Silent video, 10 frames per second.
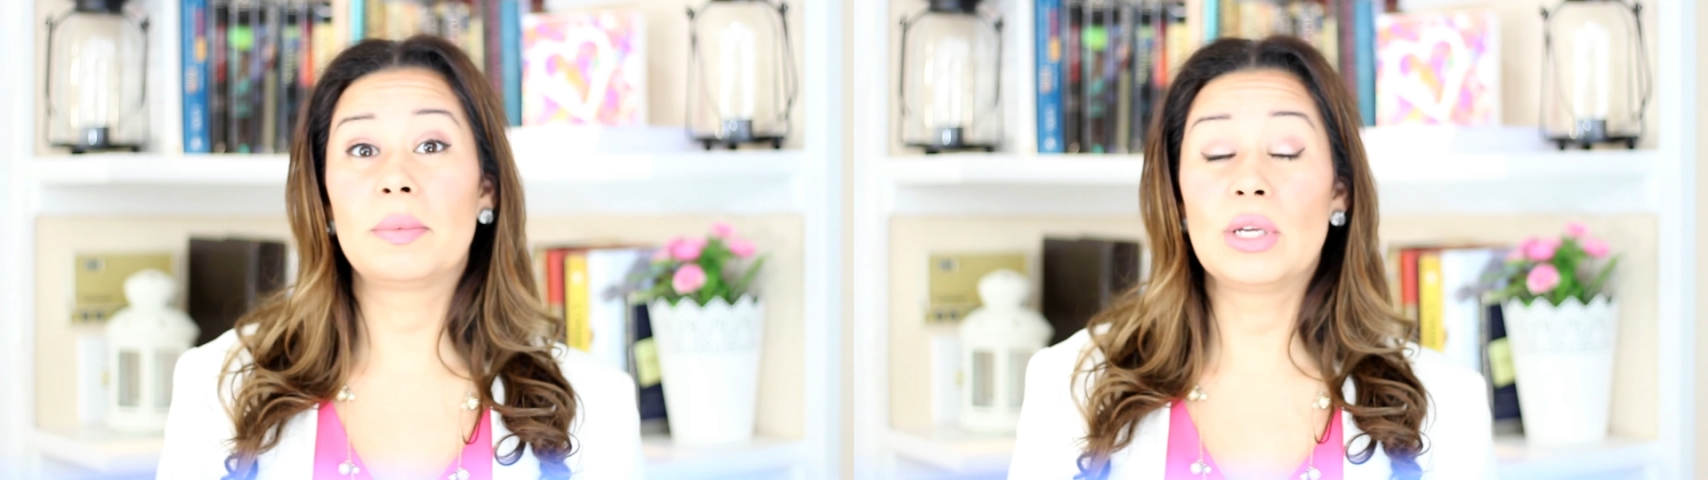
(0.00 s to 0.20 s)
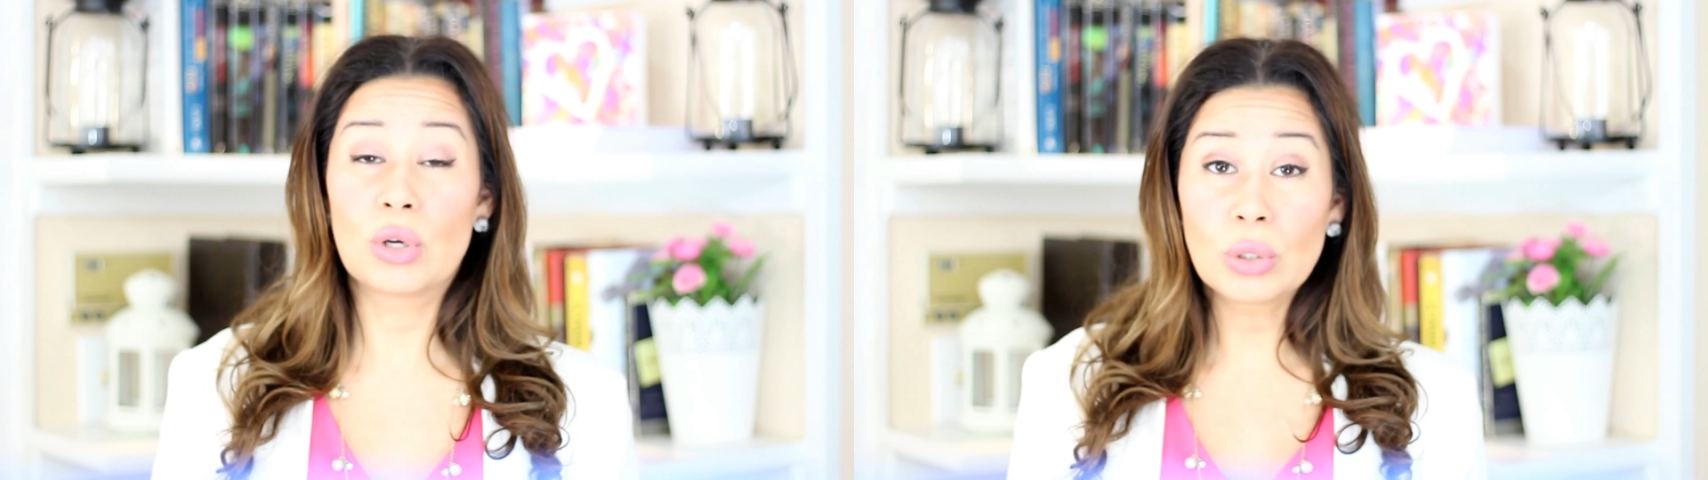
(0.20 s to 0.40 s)

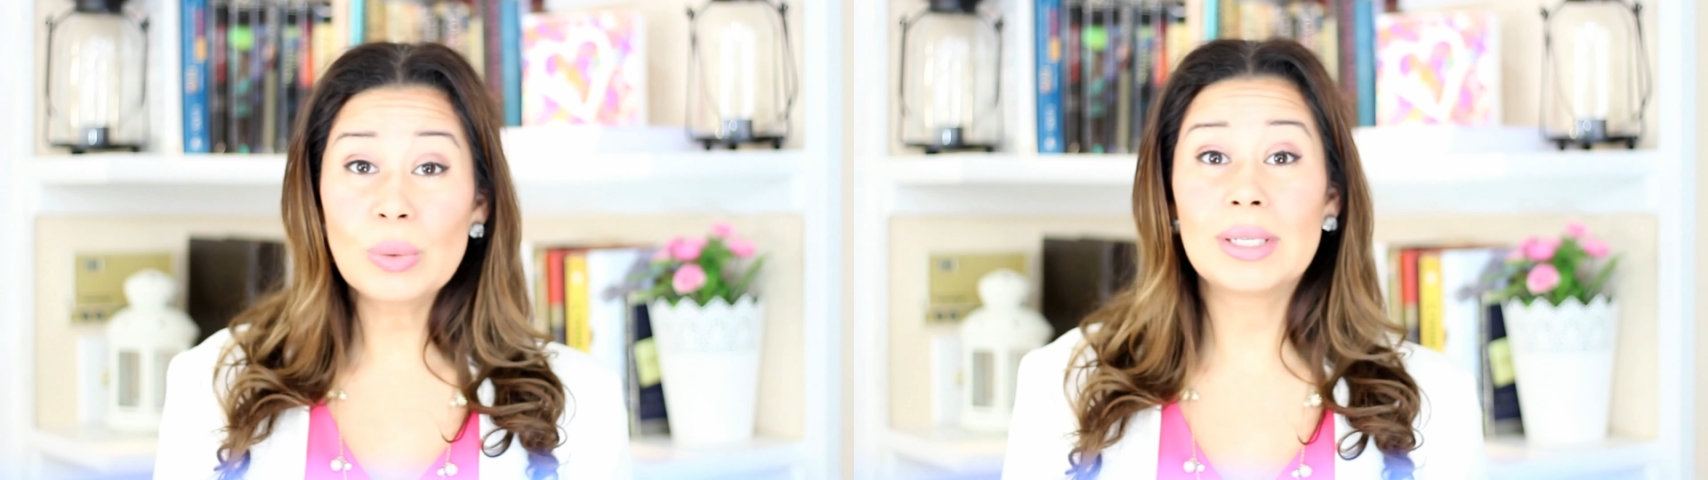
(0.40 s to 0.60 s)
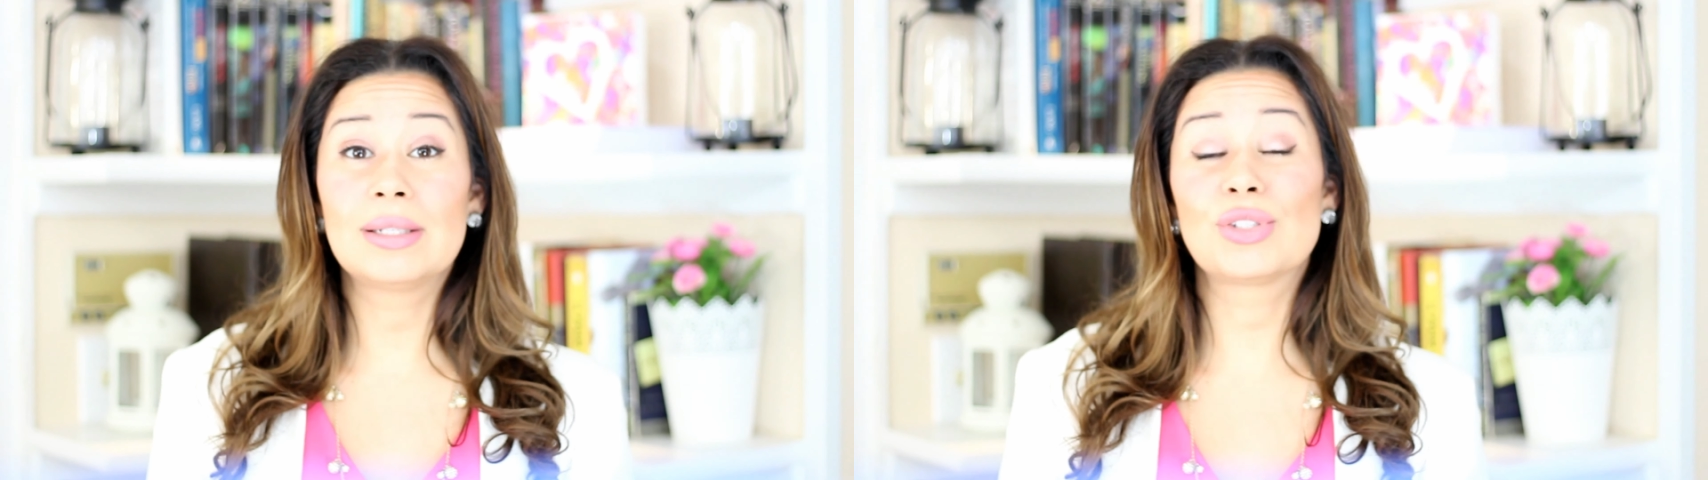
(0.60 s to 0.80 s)

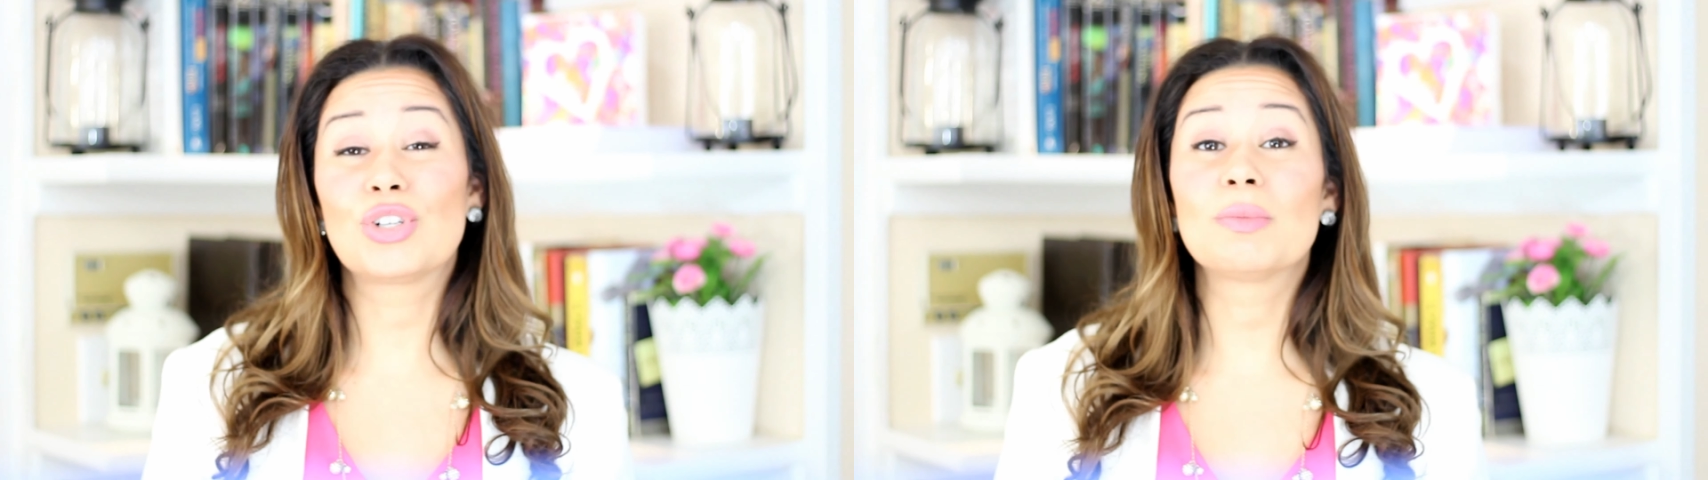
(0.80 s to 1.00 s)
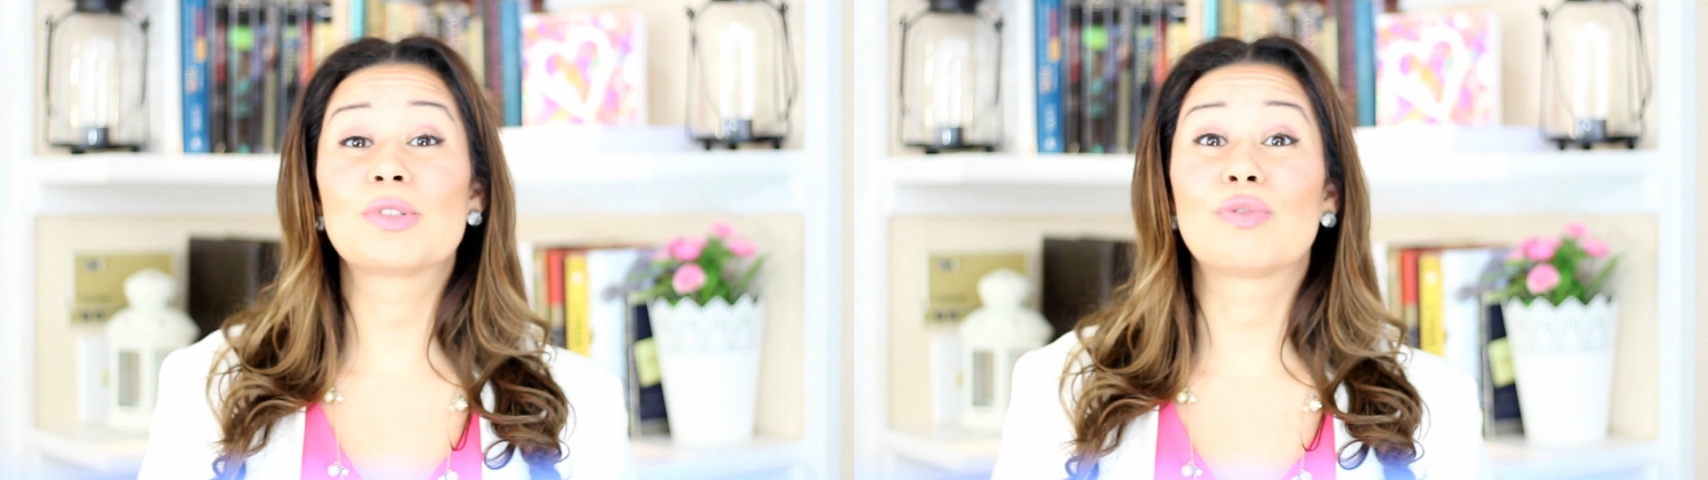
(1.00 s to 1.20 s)
included in
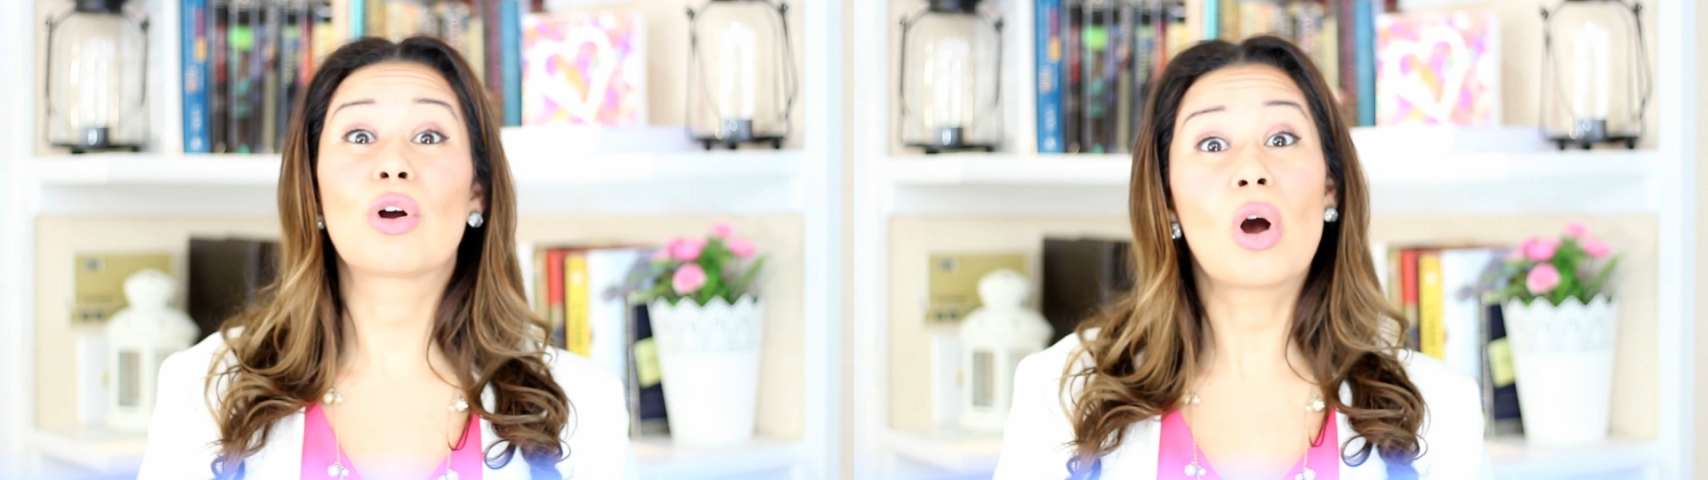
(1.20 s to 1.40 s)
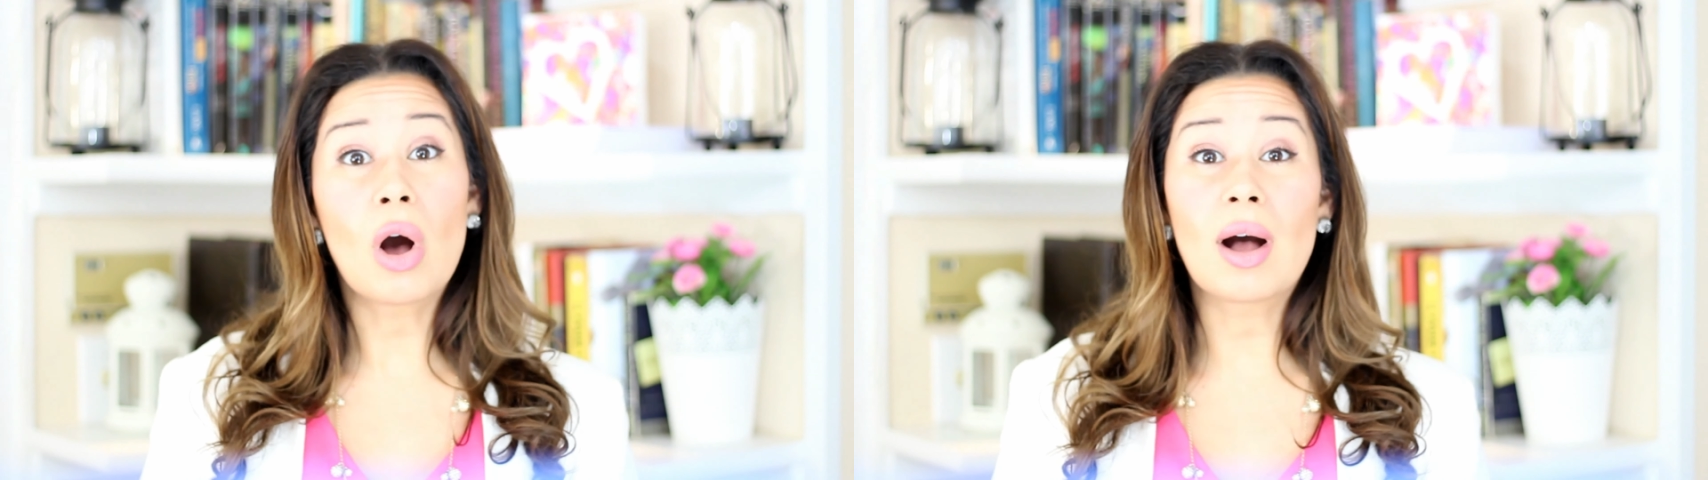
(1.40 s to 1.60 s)
terms of a
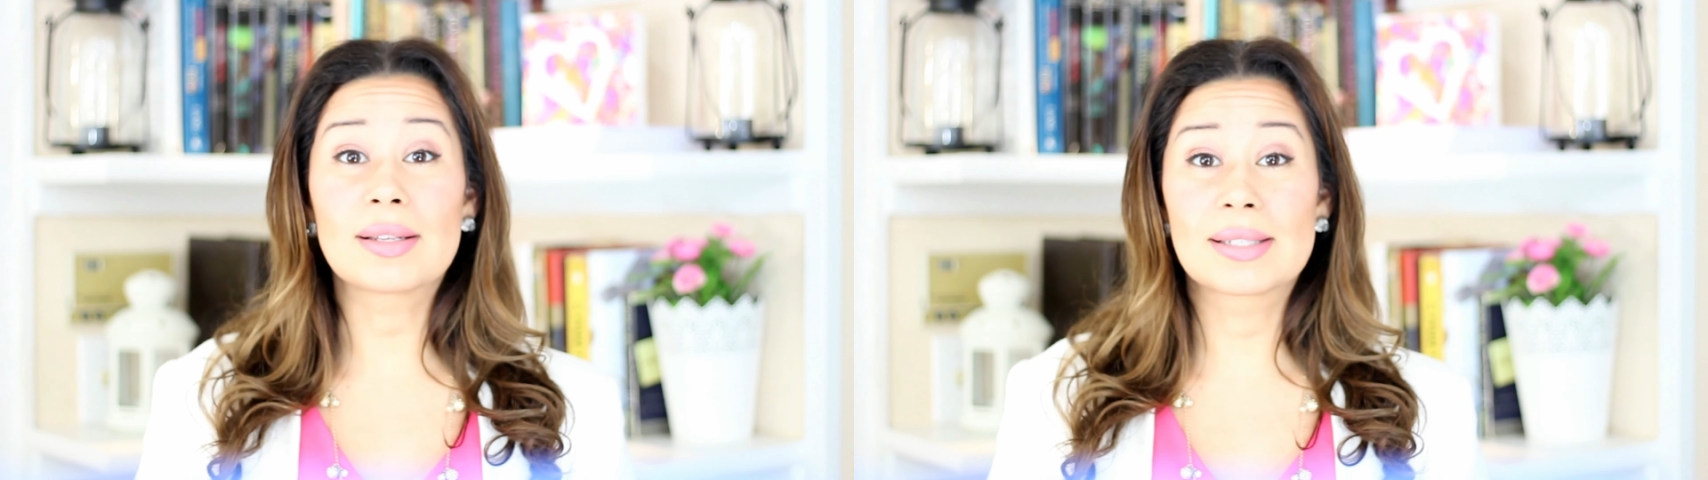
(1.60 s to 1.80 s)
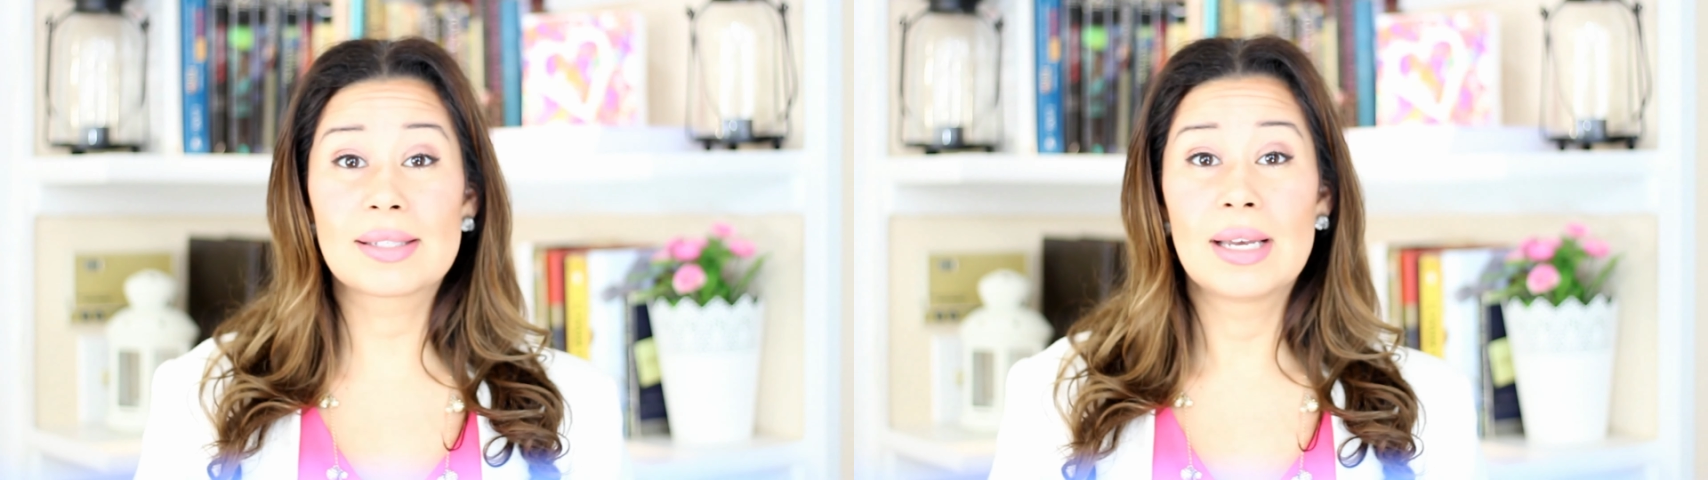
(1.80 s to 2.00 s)

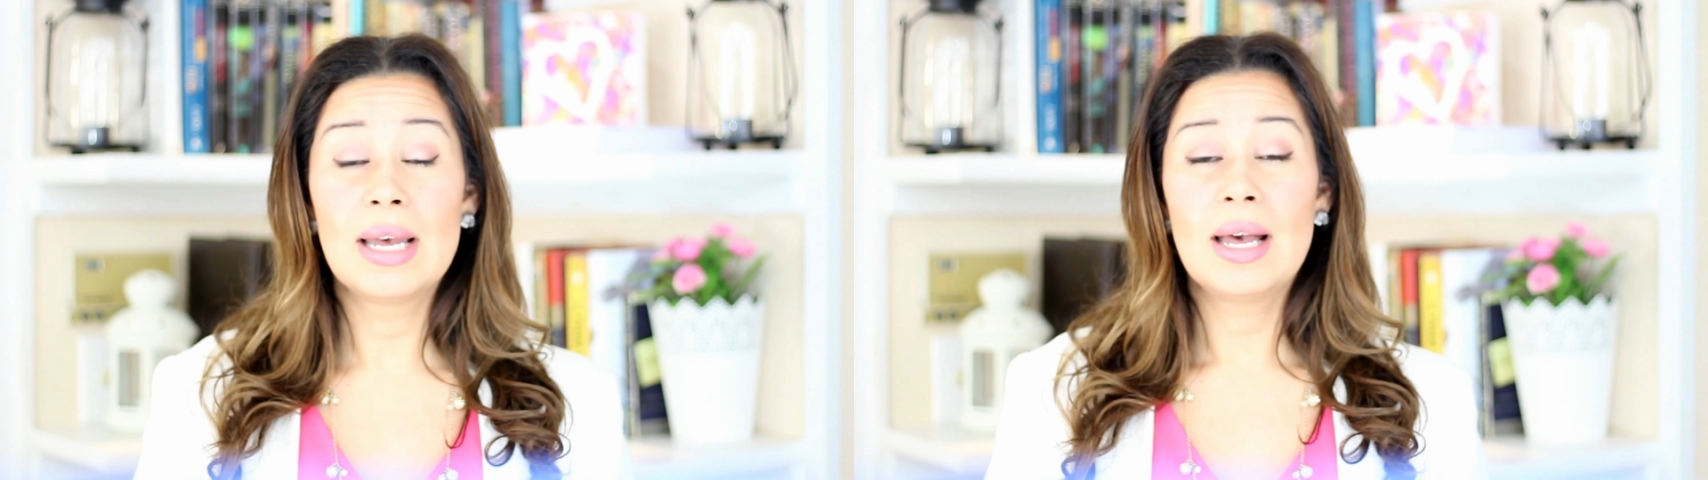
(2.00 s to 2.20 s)
cost.